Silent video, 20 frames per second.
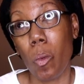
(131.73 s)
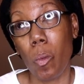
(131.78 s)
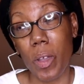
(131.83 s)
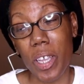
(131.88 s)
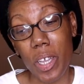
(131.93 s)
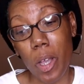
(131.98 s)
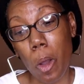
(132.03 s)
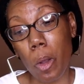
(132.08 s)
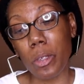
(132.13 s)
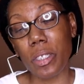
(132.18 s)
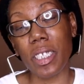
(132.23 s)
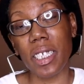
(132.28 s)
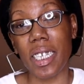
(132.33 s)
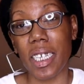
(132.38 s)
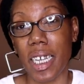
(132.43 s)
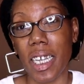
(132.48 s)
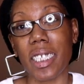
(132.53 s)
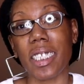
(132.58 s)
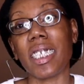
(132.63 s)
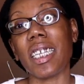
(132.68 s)
We gonna
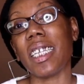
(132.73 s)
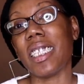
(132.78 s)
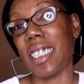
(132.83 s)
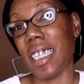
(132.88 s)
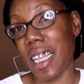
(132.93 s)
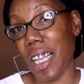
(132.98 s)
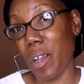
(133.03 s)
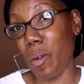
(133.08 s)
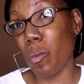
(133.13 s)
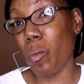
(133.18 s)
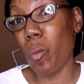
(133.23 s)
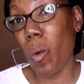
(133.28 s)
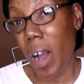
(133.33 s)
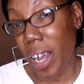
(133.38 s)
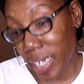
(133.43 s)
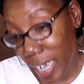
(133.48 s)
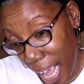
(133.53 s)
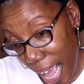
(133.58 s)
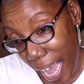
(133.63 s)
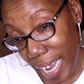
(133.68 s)
see, because he did
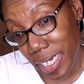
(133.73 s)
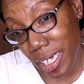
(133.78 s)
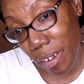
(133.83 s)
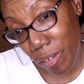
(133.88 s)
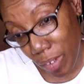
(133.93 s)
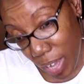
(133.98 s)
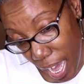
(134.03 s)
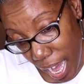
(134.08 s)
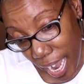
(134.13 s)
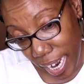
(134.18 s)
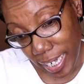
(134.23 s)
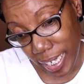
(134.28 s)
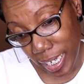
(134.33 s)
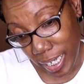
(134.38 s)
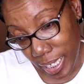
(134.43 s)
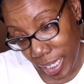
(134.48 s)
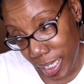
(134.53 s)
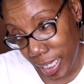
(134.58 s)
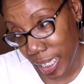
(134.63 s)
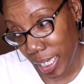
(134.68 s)
one act of
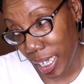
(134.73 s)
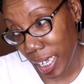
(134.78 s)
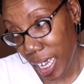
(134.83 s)
kindness.